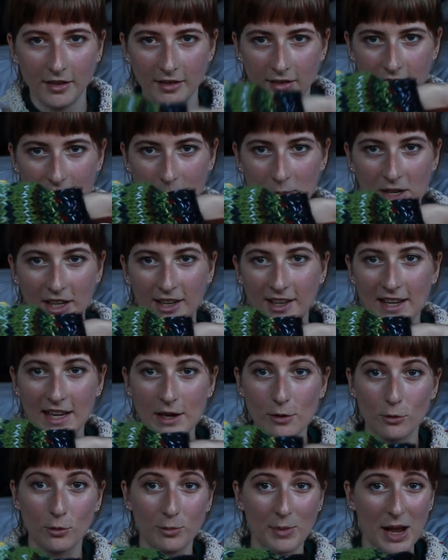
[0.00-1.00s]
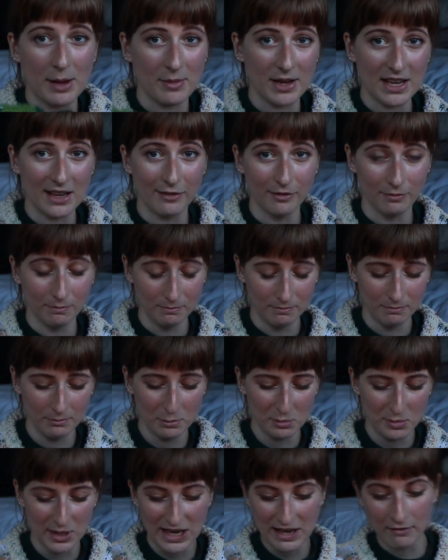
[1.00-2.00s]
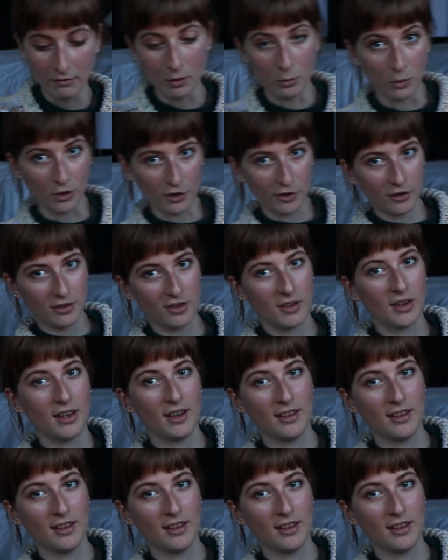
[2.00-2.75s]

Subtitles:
similarly, or maybe even worse